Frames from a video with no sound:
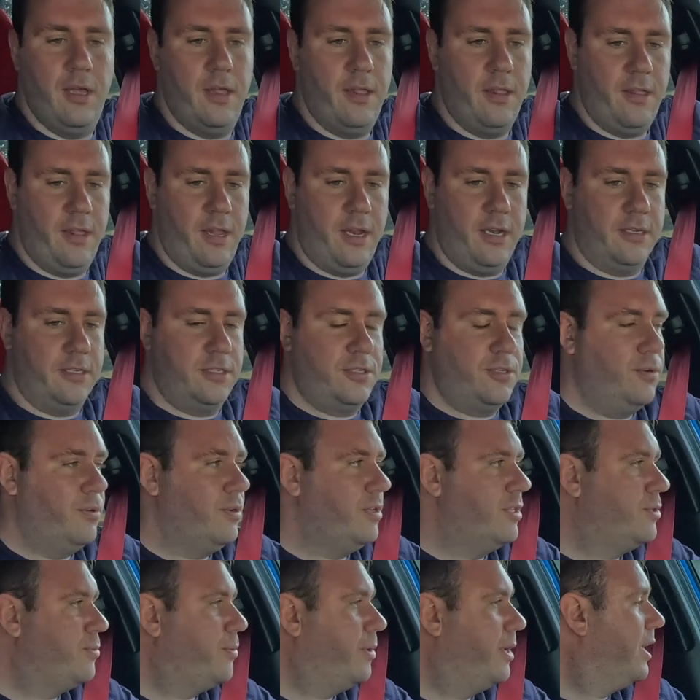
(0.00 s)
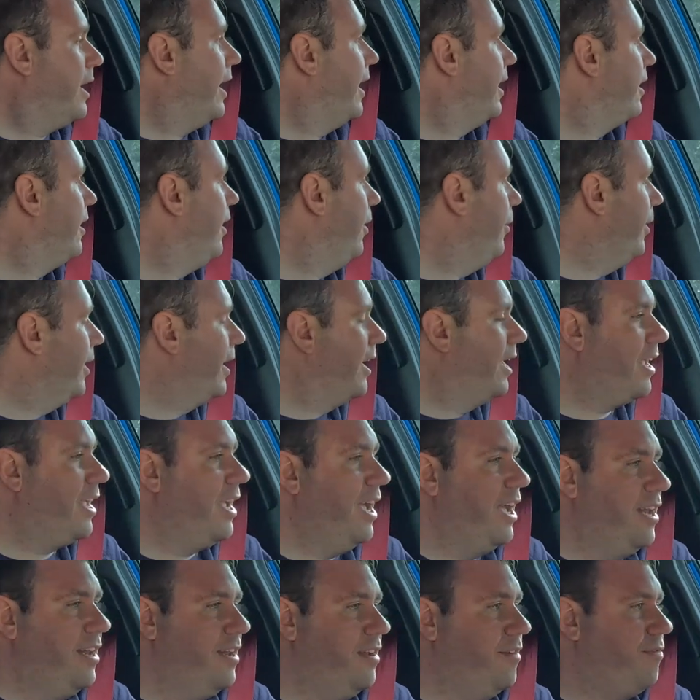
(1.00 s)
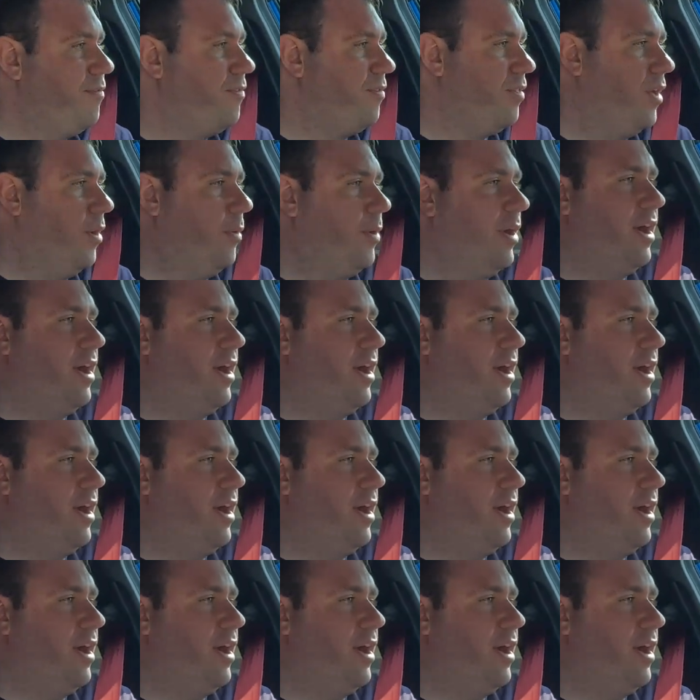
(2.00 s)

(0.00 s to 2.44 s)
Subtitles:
Then as soon as we get going again and flow